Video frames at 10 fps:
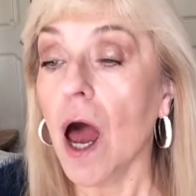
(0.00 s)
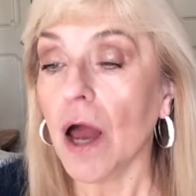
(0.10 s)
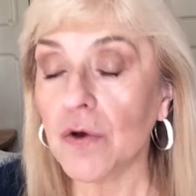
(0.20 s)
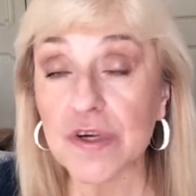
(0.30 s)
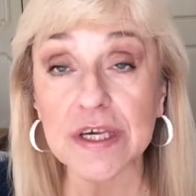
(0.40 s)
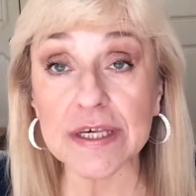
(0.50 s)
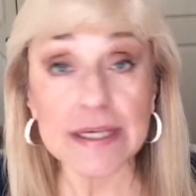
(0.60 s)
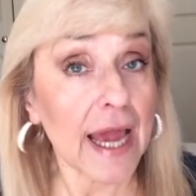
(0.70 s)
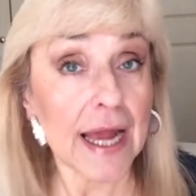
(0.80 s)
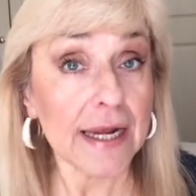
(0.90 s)
I used to
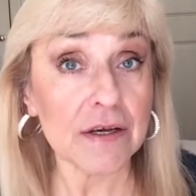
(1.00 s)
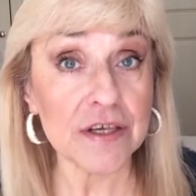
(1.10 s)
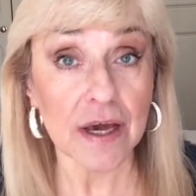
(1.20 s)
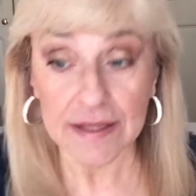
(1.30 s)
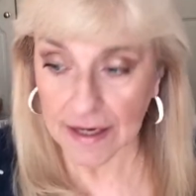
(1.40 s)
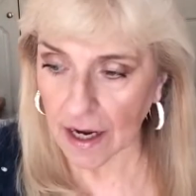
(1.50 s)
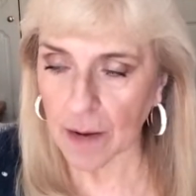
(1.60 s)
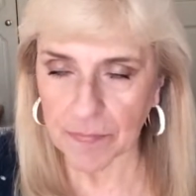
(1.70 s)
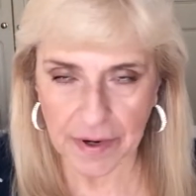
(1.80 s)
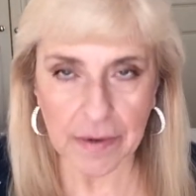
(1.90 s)
stand outside the
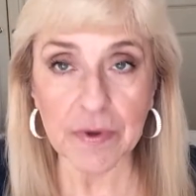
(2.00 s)
library,